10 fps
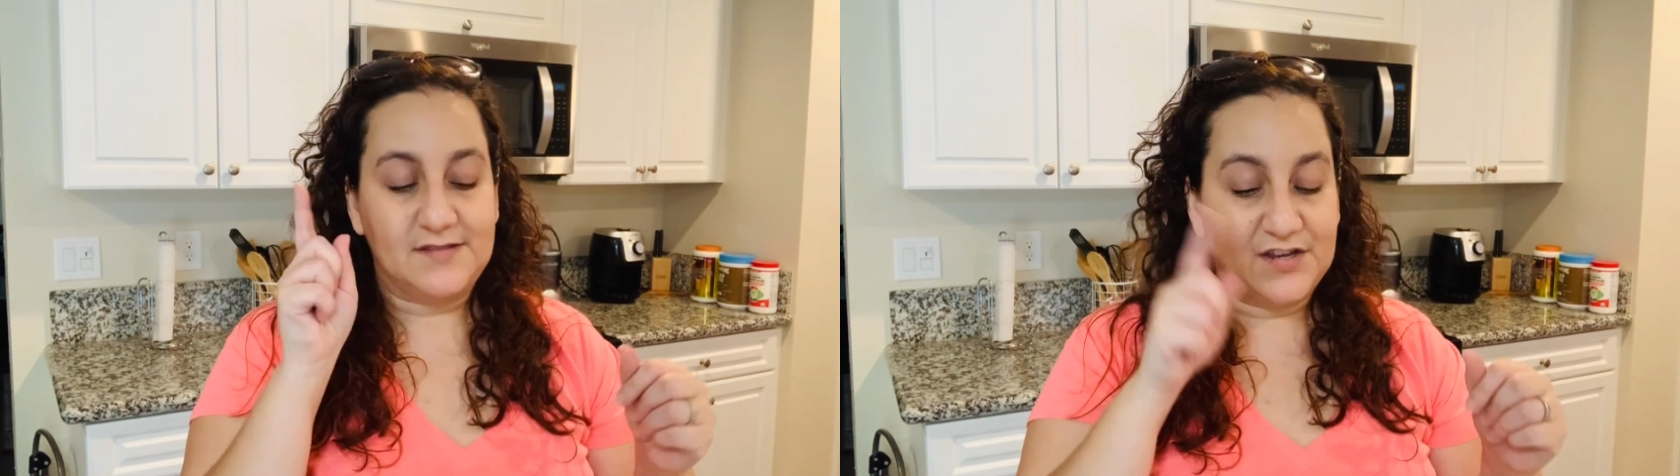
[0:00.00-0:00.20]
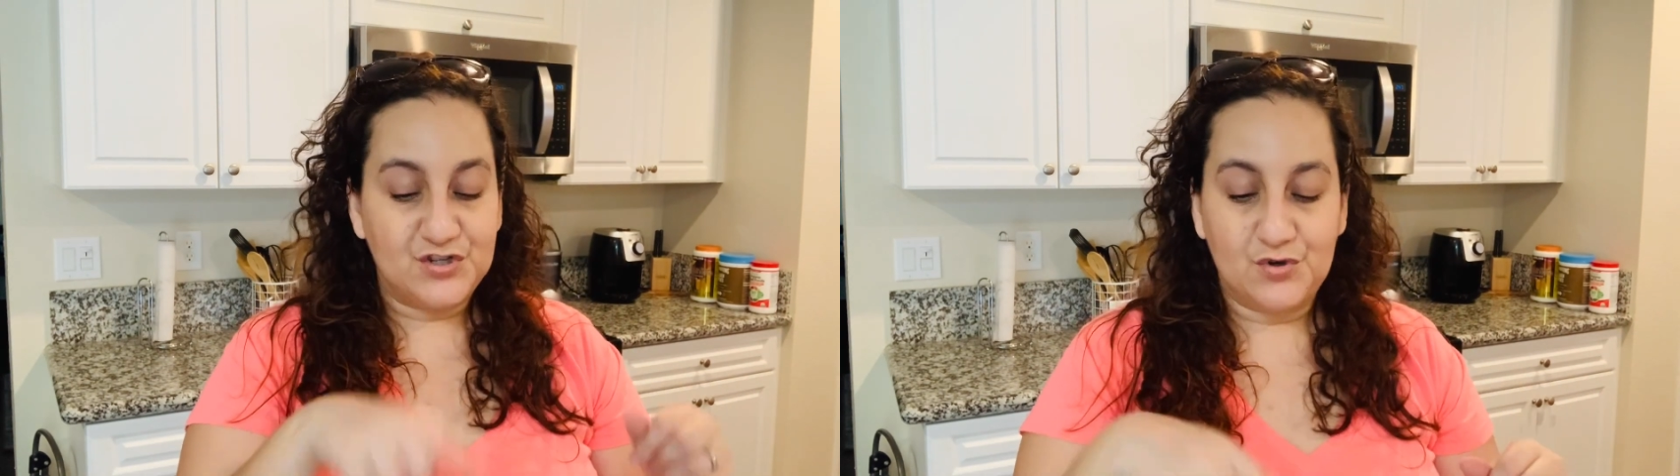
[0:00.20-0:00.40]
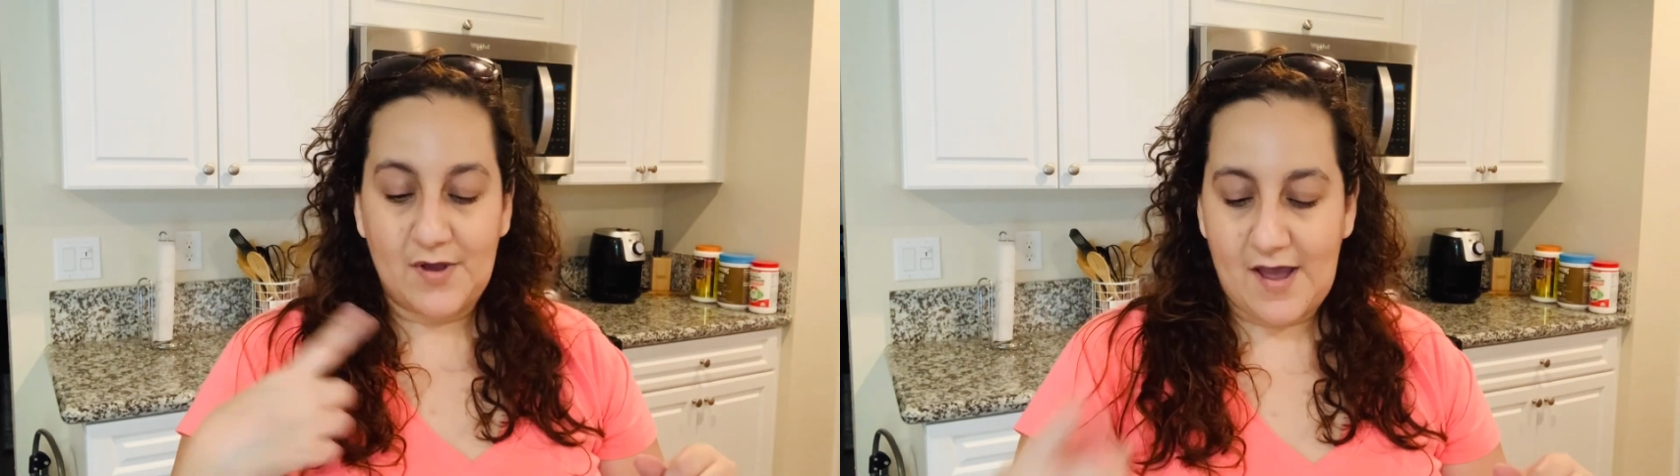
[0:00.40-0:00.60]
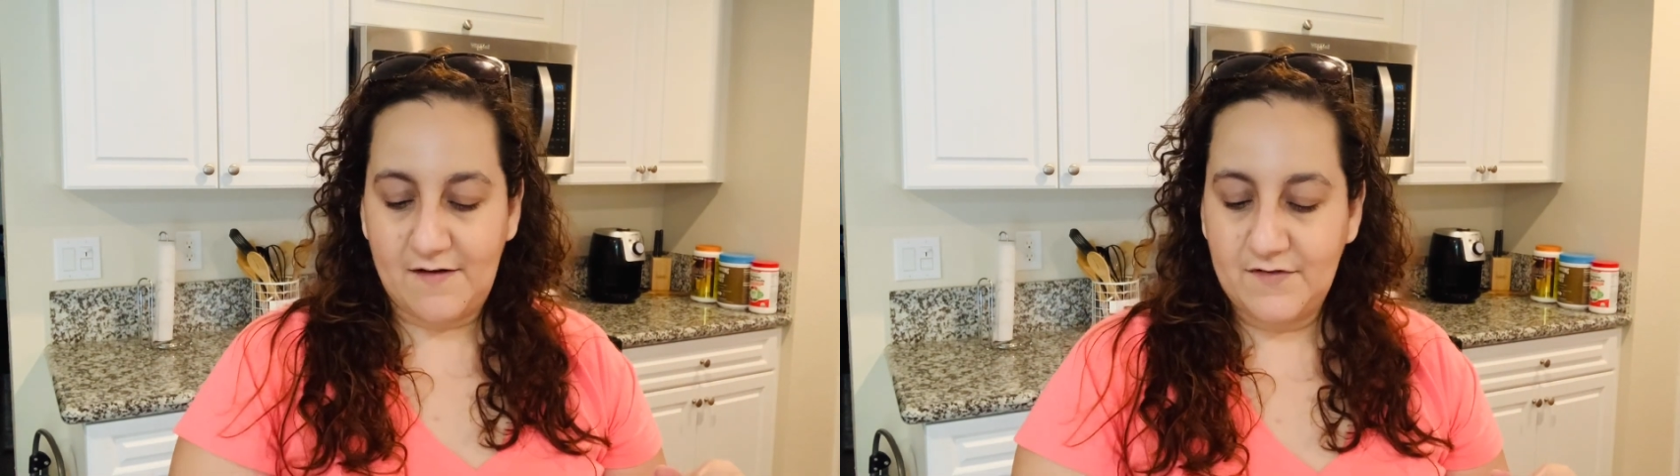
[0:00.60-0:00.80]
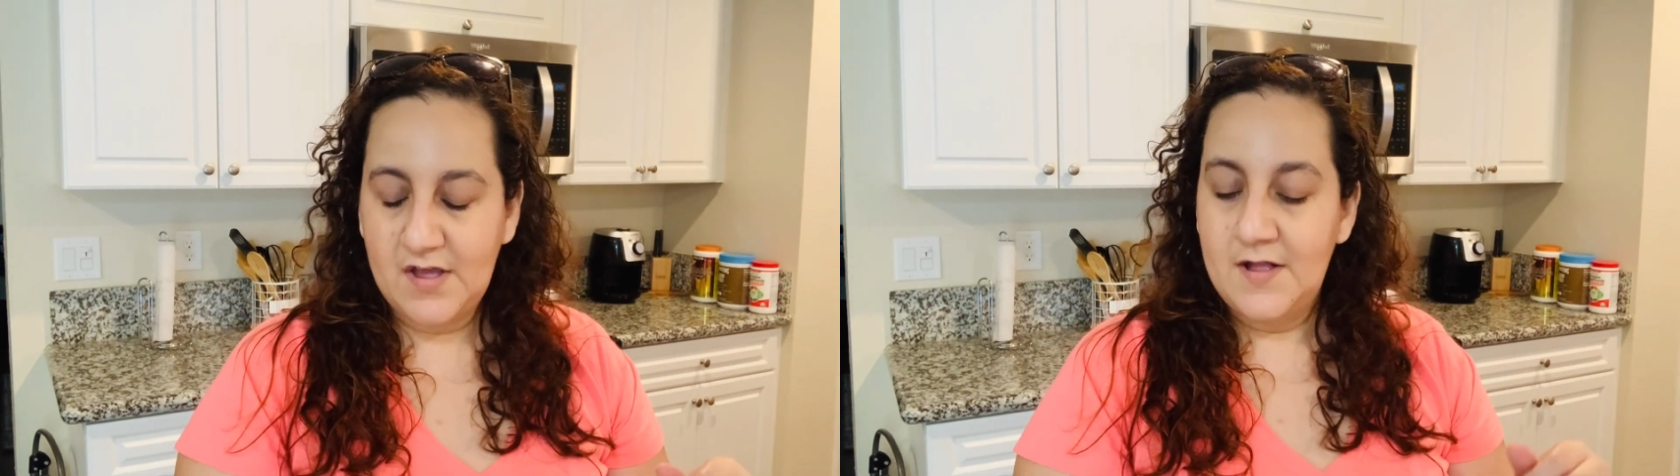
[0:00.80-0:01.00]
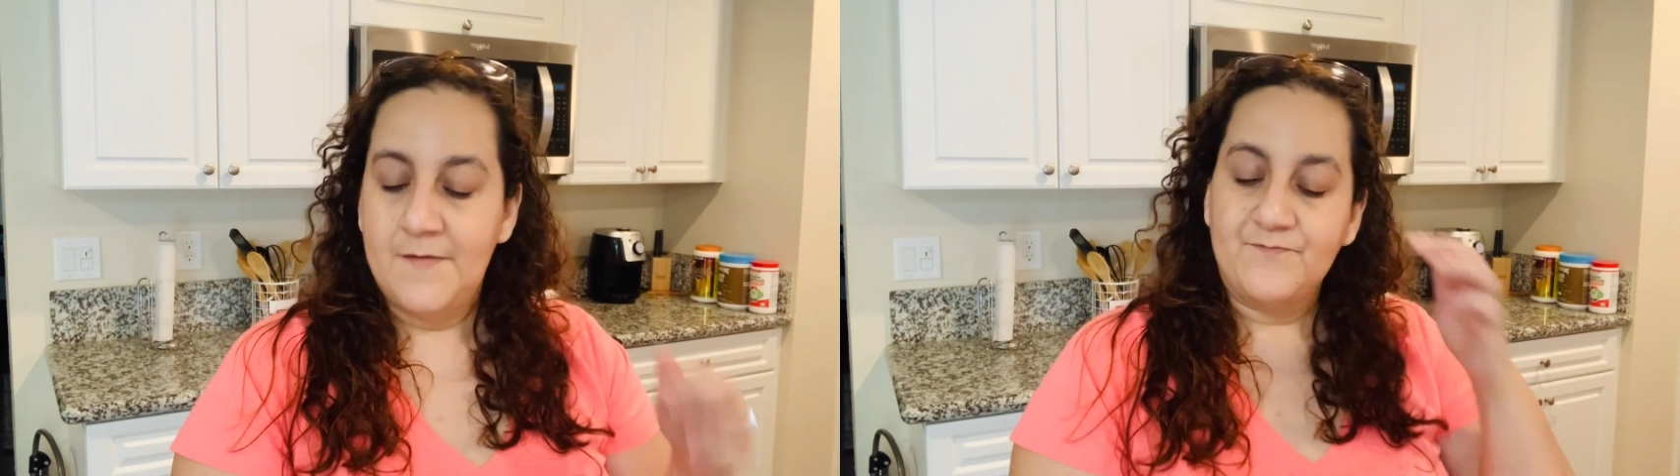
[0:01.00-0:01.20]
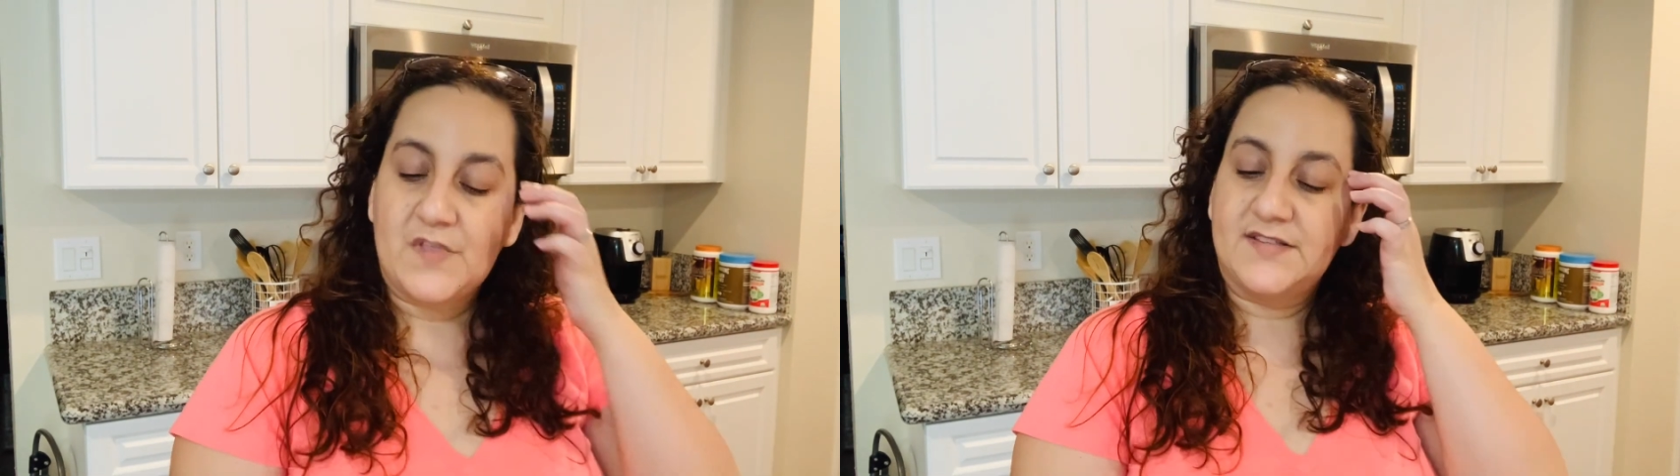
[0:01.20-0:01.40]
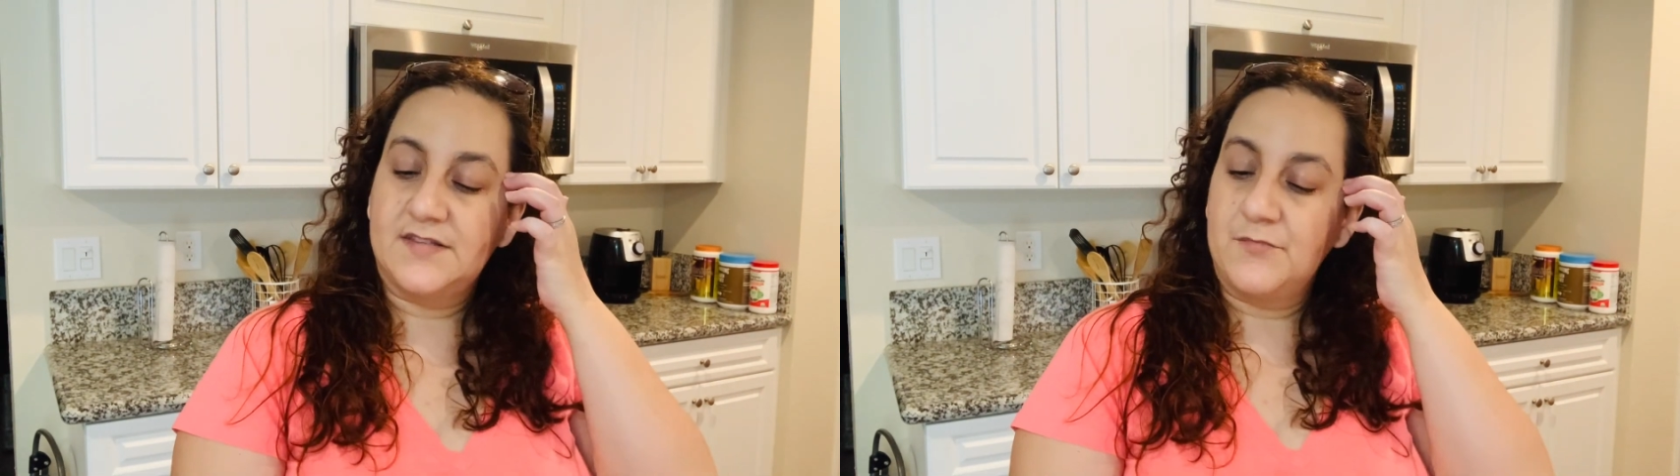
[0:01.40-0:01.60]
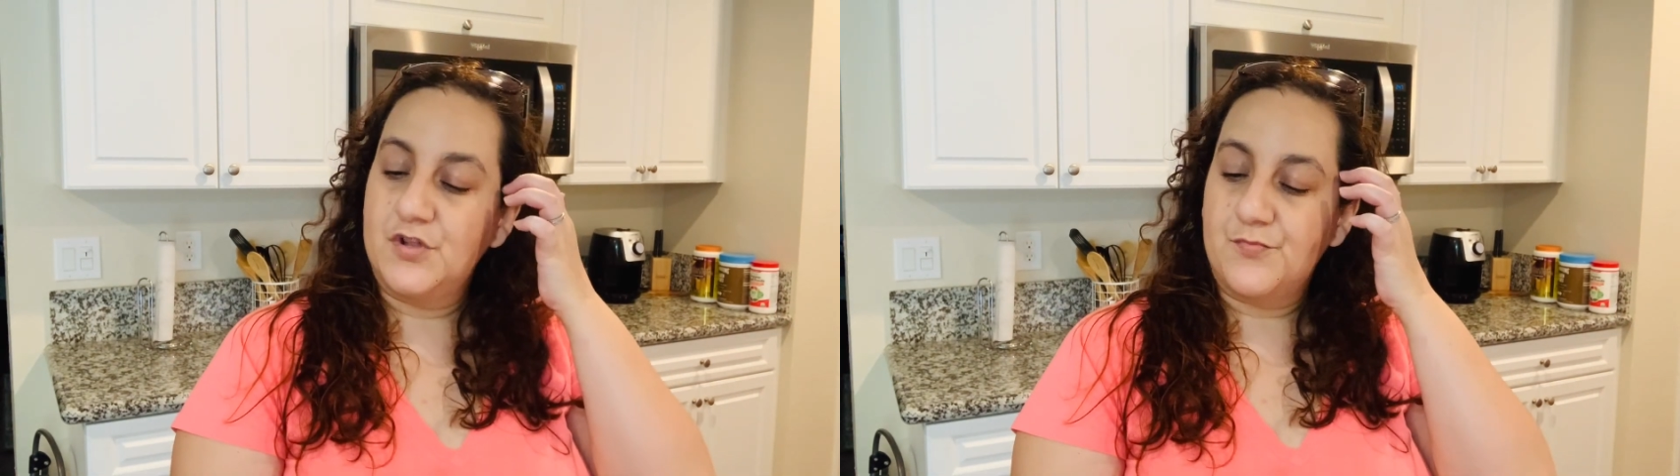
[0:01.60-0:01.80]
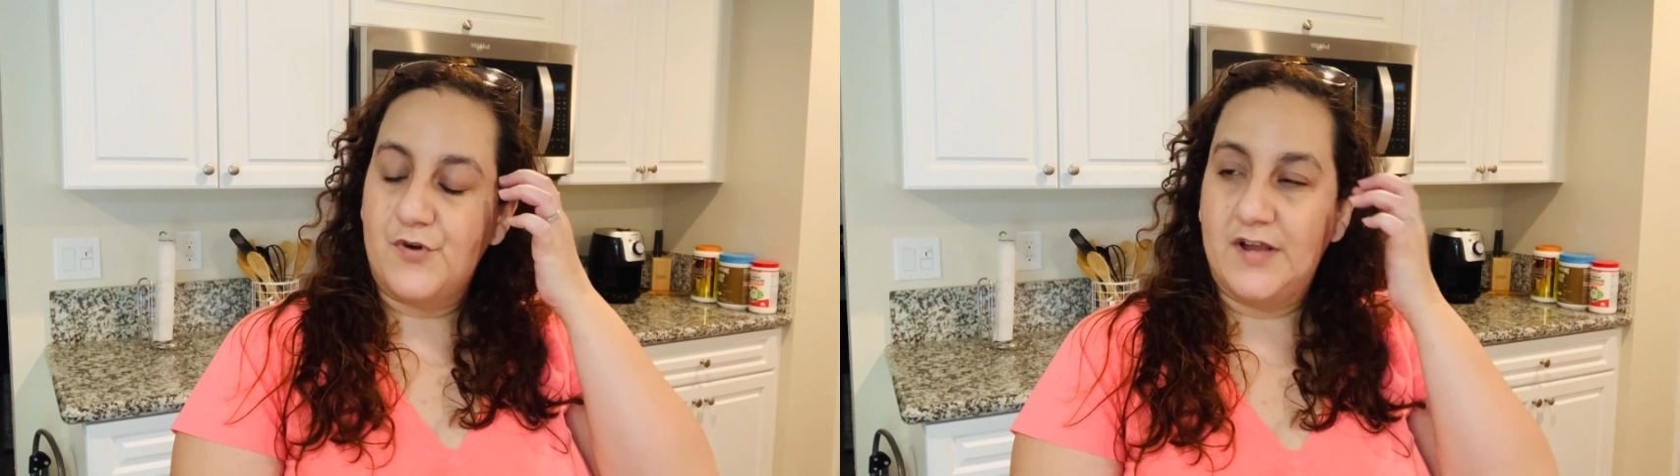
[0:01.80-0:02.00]
they do have
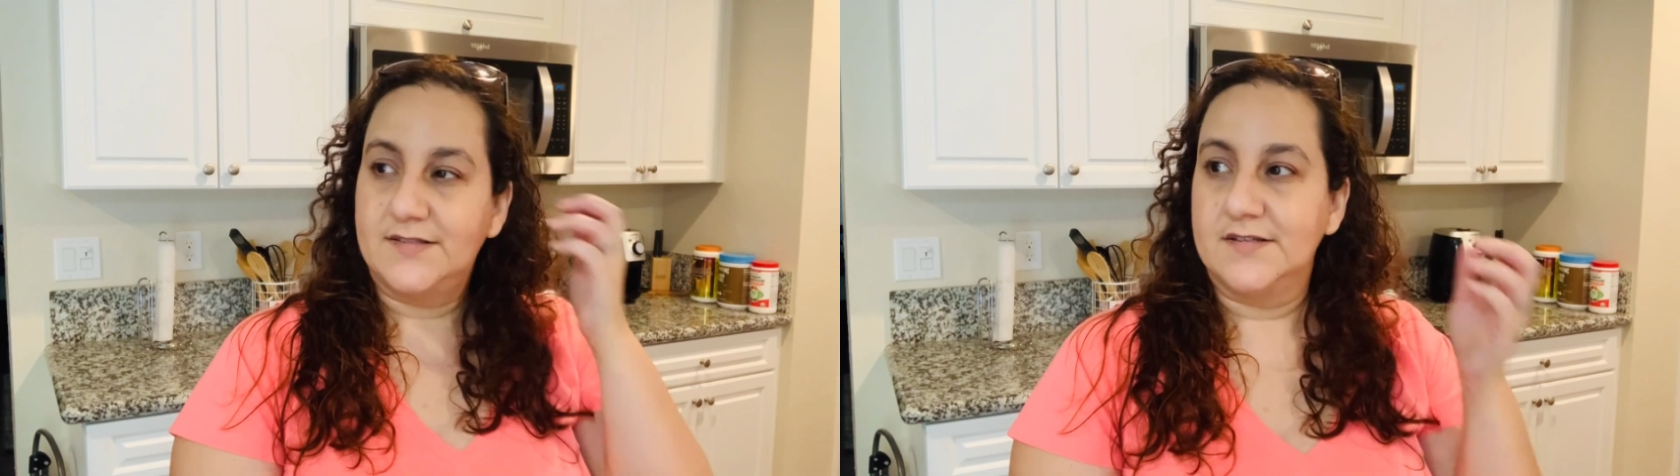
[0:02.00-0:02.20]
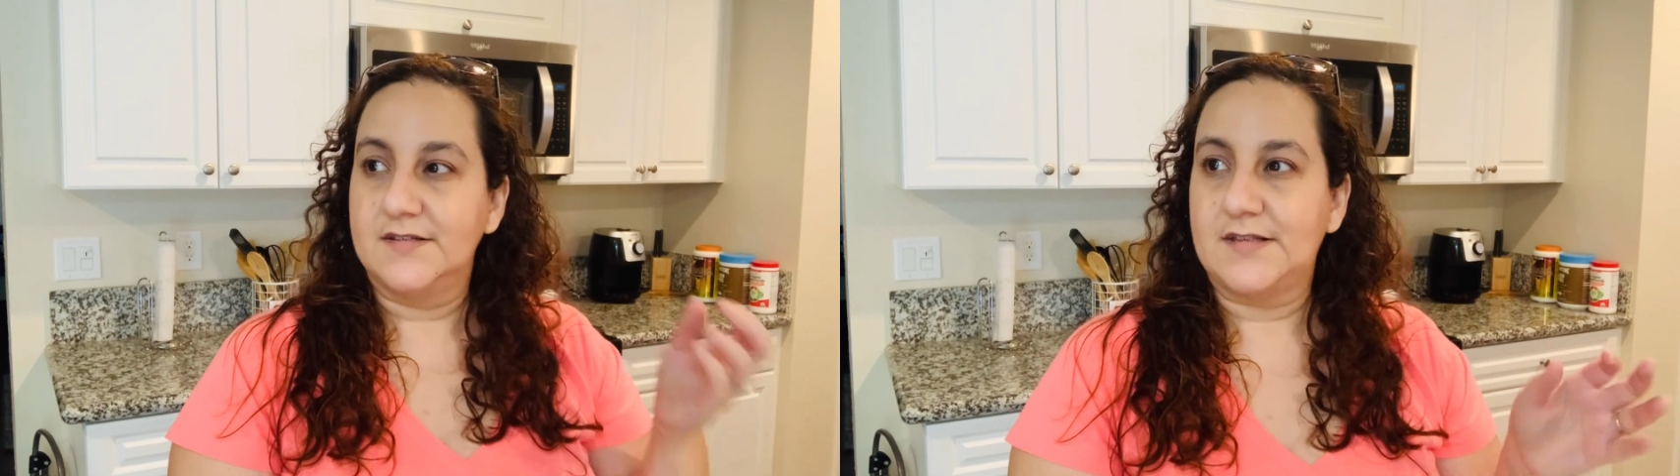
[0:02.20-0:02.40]
similar prices.